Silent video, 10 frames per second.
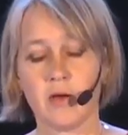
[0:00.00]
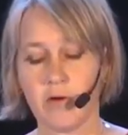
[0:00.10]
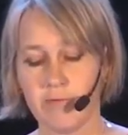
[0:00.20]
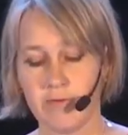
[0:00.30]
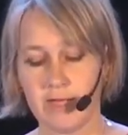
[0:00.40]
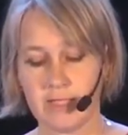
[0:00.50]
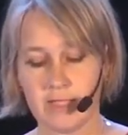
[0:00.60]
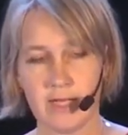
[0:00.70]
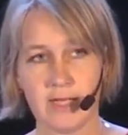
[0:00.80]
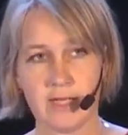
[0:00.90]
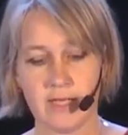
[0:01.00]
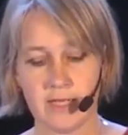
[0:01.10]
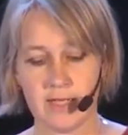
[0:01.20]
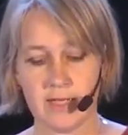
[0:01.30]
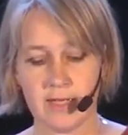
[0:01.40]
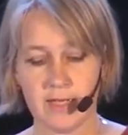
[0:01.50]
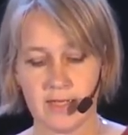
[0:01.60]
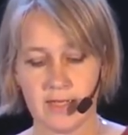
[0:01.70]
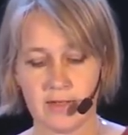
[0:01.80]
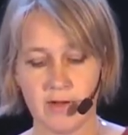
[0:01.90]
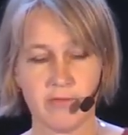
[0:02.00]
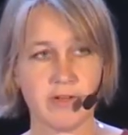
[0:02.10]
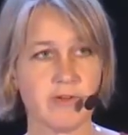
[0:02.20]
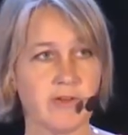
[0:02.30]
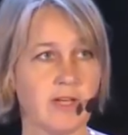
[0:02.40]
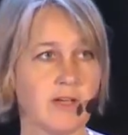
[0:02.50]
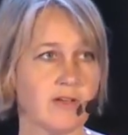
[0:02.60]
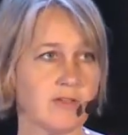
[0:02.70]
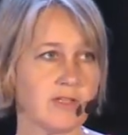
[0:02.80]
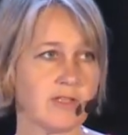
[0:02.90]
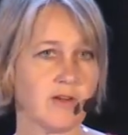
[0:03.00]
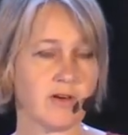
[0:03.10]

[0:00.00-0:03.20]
Conflict and conflict-ridden countries